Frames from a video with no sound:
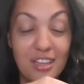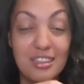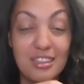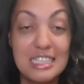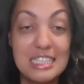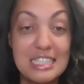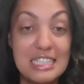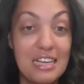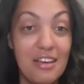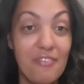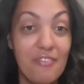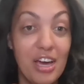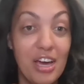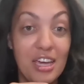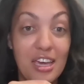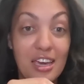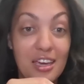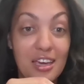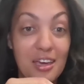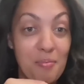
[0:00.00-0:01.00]
listen, if I
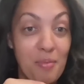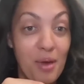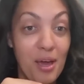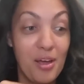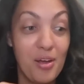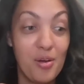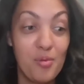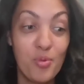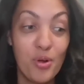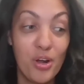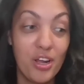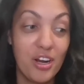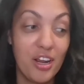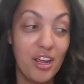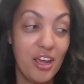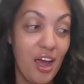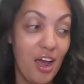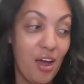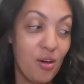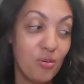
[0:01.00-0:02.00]
can't get my hair
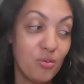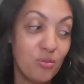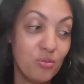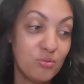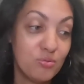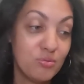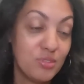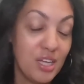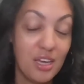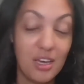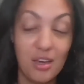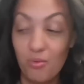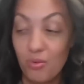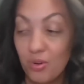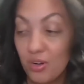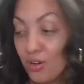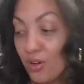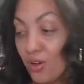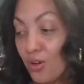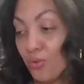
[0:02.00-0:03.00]
braided, I don't think I want
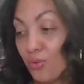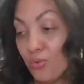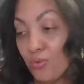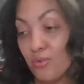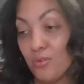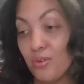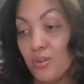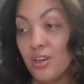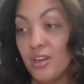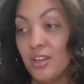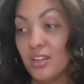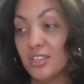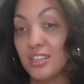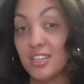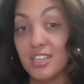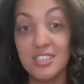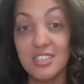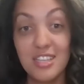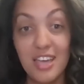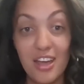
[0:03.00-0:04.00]
to go.
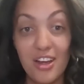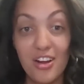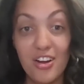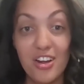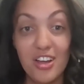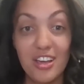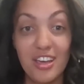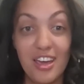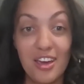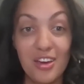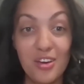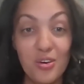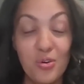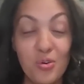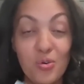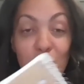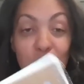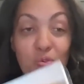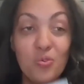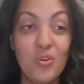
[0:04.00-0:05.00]
This hair in
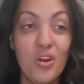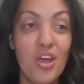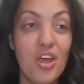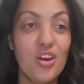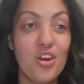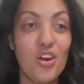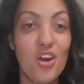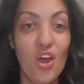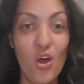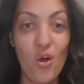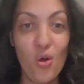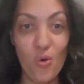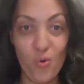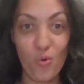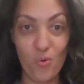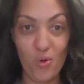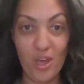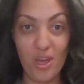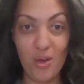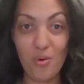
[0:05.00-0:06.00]
Cancun,
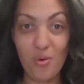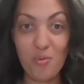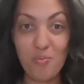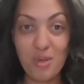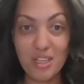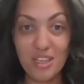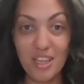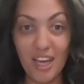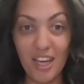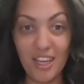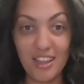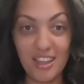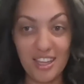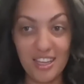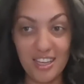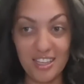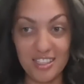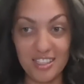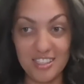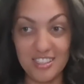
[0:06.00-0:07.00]
no, it would be like
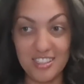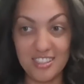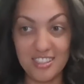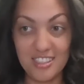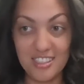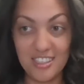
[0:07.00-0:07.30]
this.